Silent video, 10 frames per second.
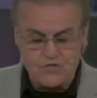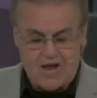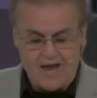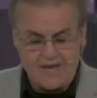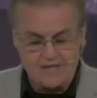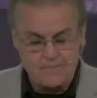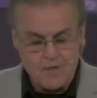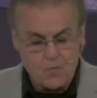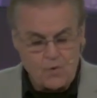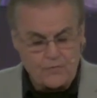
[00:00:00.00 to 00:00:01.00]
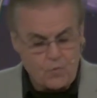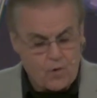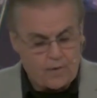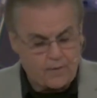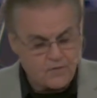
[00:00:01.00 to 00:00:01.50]
the giant with
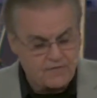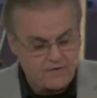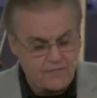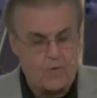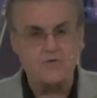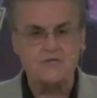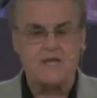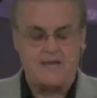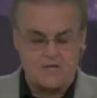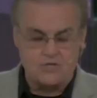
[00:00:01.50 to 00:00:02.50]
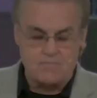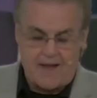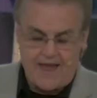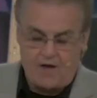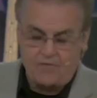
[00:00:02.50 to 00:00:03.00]
words of authority in his
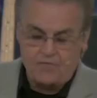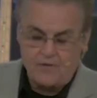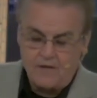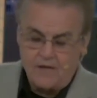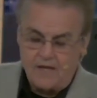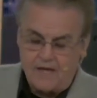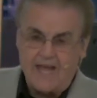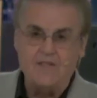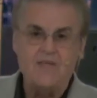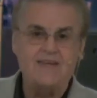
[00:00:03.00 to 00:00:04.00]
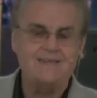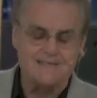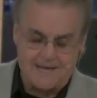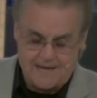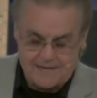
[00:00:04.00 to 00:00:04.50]
mouth and then
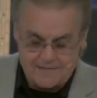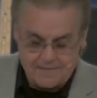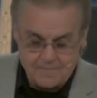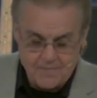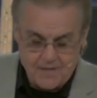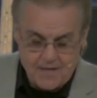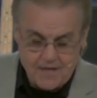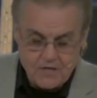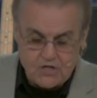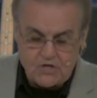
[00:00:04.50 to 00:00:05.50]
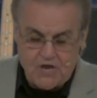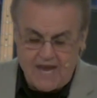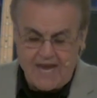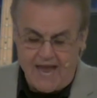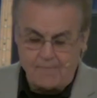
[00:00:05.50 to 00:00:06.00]
said,
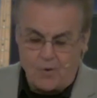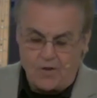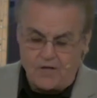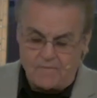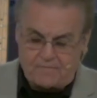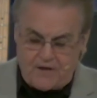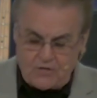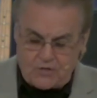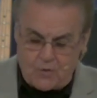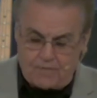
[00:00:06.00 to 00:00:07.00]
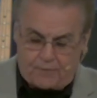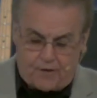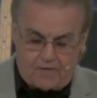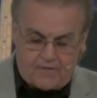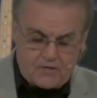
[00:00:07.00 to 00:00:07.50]
Today I'm going to defeat you in
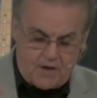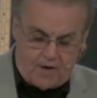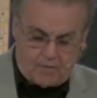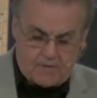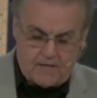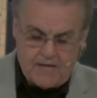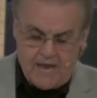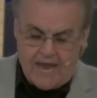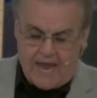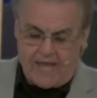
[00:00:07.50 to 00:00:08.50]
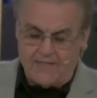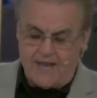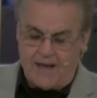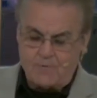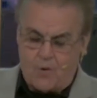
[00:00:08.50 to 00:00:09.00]
front of this army, and
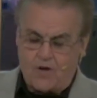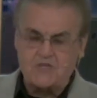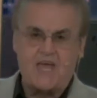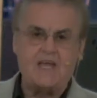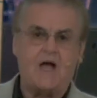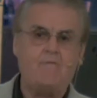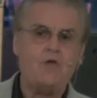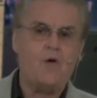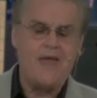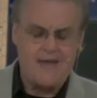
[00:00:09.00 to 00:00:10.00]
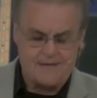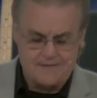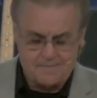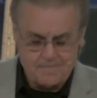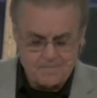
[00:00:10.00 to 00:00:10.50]
then I'm going to take off your
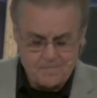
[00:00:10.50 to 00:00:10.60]
head.